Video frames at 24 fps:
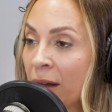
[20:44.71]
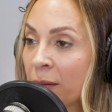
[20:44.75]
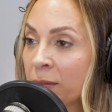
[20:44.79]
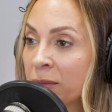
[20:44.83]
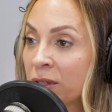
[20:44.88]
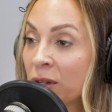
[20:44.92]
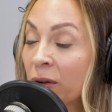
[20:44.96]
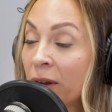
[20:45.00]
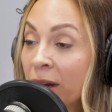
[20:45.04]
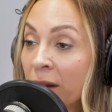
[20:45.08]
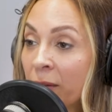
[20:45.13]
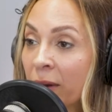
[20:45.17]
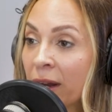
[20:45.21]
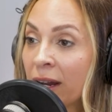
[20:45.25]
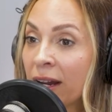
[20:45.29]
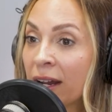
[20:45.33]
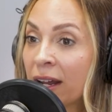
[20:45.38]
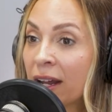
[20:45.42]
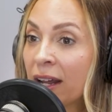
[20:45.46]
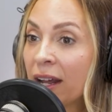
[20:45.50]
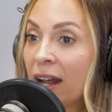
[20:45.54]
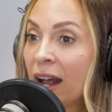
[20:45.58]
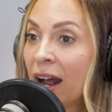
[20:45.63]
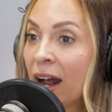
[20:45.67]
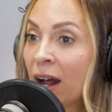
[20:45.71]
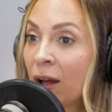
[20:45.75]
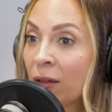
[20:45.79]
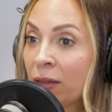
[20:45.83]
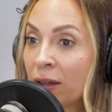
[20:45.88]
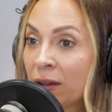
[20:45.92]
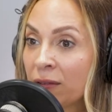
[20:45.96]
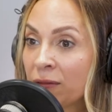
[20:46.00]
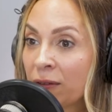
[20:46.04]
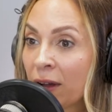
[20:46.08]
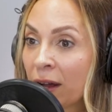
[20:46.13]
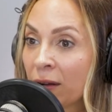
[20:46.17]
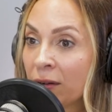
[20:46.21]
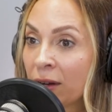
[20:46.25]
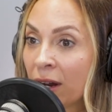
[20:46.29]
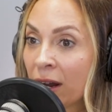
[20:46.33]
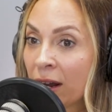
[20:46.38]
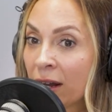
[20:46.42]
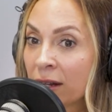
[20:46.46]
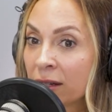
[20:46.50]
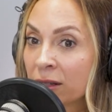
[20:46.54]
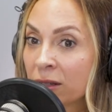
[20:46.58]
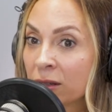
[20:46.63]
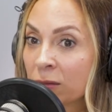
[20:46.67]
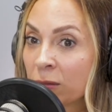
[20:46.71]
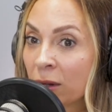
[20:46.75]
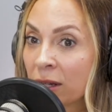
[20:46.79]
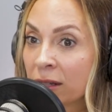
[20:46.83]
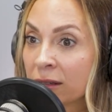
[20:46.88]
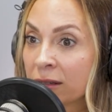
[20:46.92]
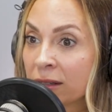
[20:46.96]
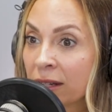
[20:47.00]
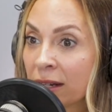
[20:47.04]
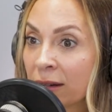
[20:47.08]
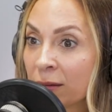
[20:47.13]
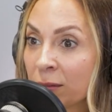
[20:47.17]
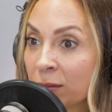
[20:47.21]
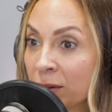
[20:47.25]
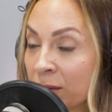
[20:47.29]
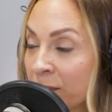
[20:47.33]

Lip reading: So anyway, how they found us was they